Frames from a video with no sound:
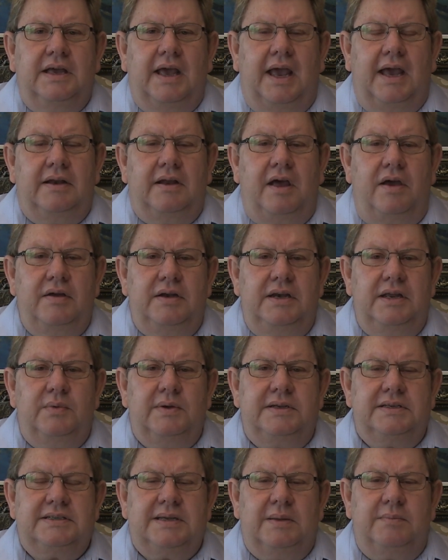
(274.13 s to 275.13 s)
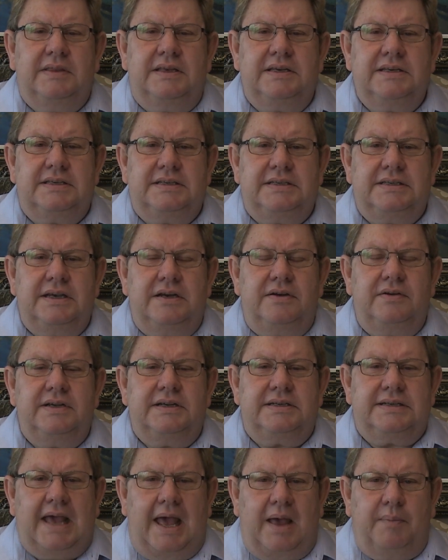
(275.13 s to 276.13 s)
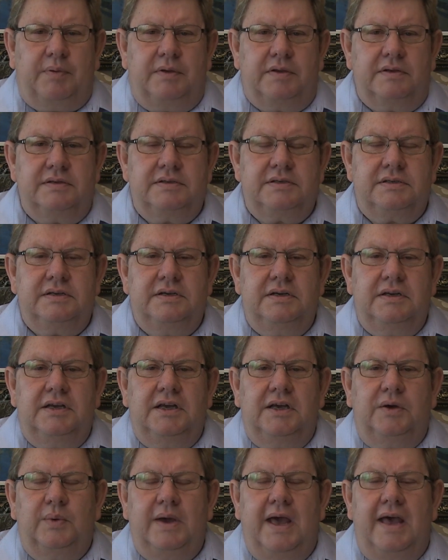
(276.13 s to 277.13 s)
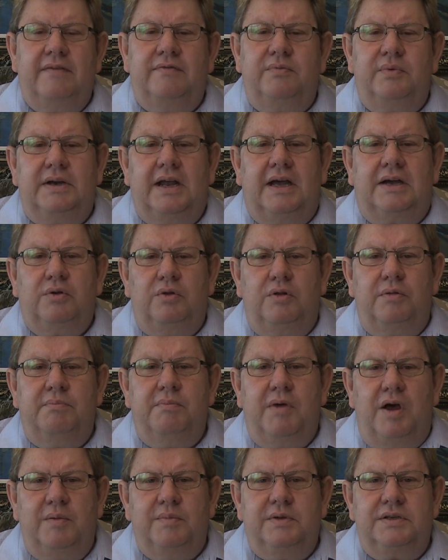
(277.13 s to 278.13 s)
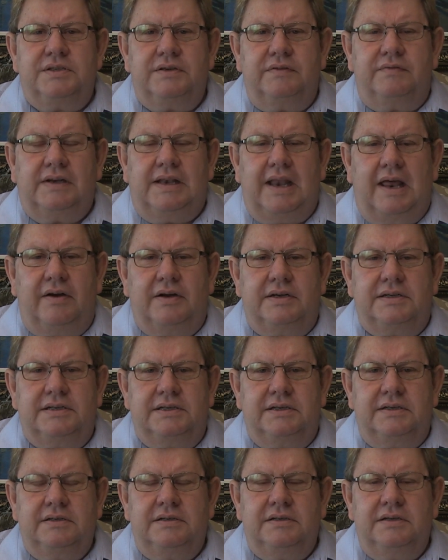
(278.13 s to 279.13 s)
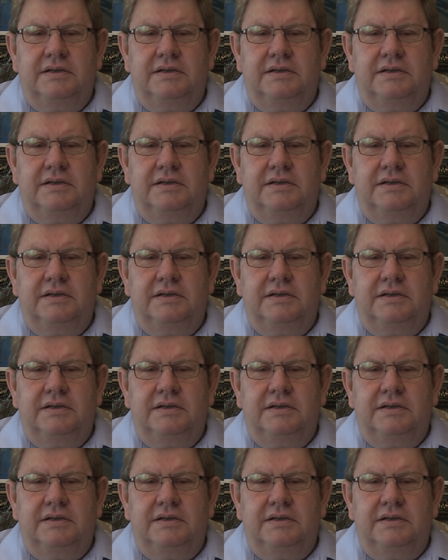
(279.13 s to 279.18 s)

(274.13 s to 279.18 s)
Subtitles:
and only when something serious happens, we have what I call moments of clarity.